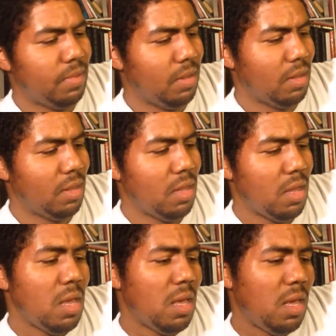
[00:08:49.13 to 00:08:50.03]

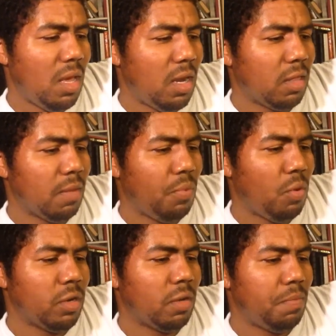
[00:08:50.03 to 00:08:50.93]
It is
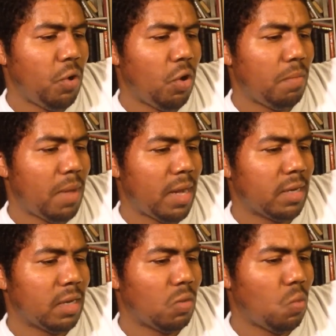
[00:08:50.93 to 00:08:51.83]
important to bear in
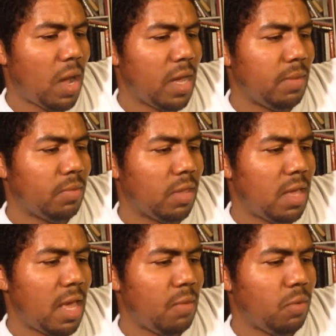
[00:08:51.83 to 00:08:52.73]
mind that the
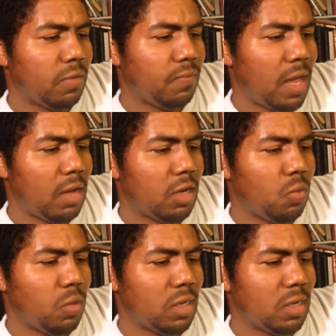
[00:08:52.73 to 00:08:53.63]
YMCA was founded
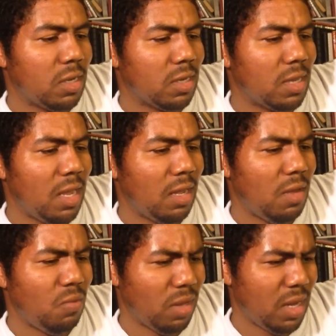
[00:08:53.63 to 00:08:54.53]
with a
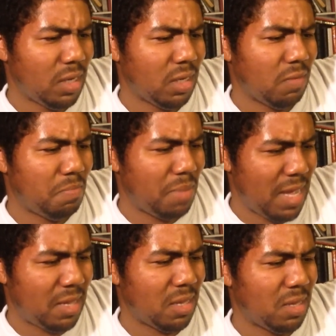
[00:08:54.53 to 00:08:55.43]
distinctly religious
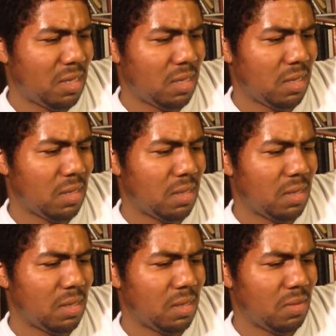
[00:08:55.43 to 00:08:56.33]
basis.
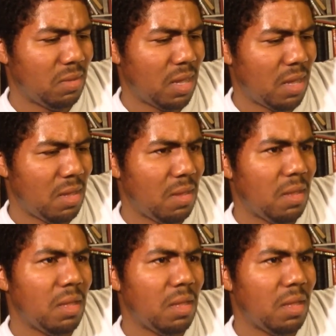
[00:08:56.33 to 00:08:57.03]
Okay?